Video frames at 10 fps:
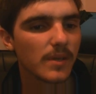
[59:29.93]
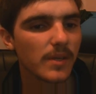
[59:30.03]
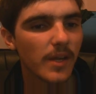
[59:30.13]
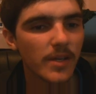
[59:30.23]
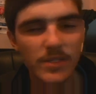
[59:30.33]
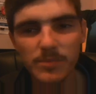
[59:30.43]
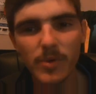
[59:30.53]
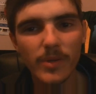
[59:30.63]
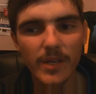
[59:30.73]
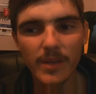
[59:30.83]
You know, just
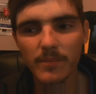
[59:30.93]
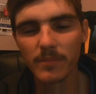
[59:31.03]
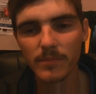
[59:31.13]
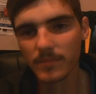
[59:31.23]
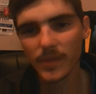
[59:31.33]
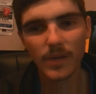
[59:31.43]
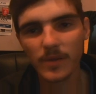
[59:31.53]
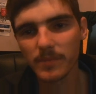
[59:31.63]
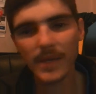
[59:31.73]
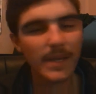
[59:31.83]
pulling him, you know,
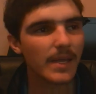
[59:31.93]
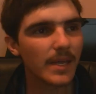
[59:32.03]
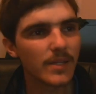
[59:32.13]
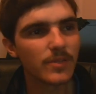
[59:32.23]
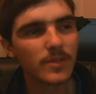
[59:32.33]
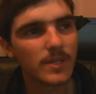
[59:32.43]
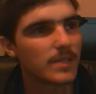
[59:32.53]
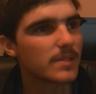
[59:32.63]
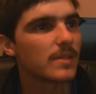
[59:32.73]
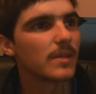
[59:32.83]
be here, do
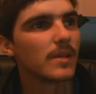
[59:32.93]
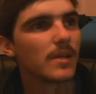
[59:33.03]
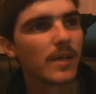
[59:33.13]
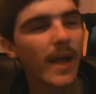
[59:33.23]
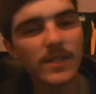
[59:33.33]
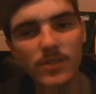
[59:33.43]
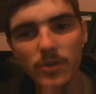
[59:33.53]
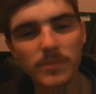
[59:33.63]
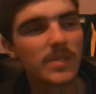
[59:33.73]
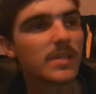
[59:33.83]
this, as
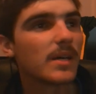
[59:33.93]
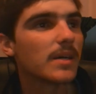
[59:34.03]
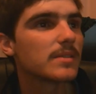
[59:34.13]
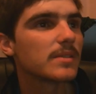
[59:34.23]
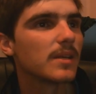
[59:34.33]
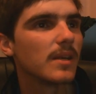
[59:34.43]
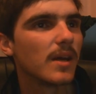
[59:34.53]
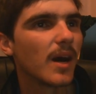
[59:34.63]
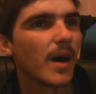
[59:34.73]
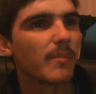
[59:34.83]
Gumpsy does.
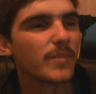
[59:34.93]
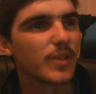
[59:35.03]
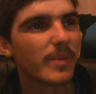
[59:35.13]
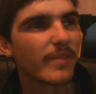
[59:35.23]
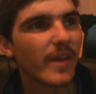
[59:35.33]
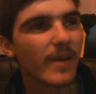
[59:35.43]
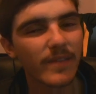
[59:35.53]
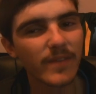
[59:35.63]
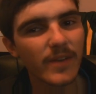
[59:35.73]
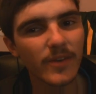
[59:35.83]
To be fair, I
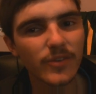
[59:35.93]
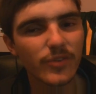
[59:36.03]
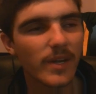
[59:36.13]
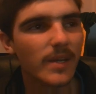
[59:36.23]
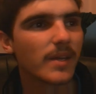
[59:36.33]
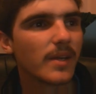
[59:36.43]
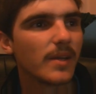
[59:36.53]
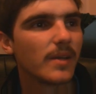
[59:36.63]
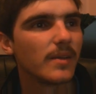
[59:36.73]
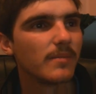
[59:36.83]
think Andre
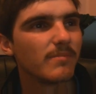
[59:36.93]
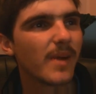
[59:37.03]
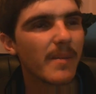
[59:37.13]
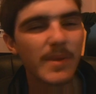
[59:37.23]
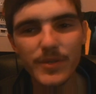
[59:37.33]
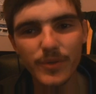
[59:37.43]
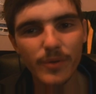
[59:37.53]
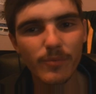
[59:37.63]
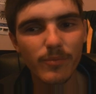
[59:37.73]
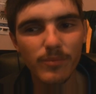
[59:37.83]
maybe took it
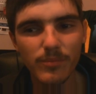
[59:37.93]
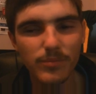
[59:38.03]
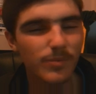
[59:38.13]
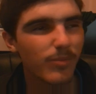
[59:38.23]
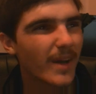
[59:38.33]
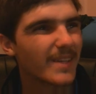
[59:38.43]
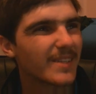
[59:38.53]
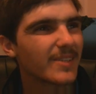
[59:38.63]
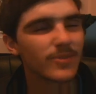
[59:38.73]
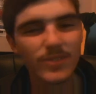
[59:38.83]
one
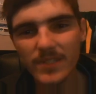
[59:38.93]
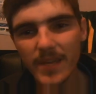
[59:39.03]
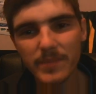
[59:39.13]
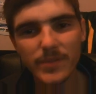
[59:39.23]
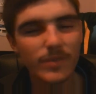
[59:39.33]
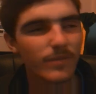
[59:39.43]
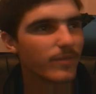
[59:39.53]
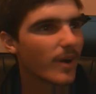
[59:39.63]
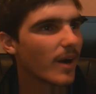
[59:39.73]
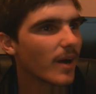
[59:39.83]
little step too
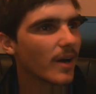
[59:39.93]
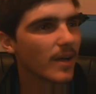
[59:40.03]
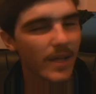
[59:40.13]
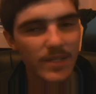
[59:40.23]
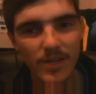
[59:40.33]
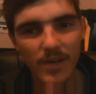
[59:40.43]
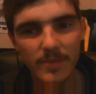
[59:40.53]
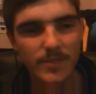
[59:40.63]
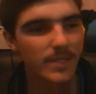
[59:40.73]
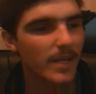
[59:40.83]
far at
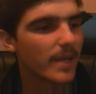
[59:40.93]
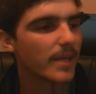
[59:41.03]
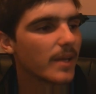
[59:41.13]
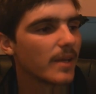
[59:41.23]
times today.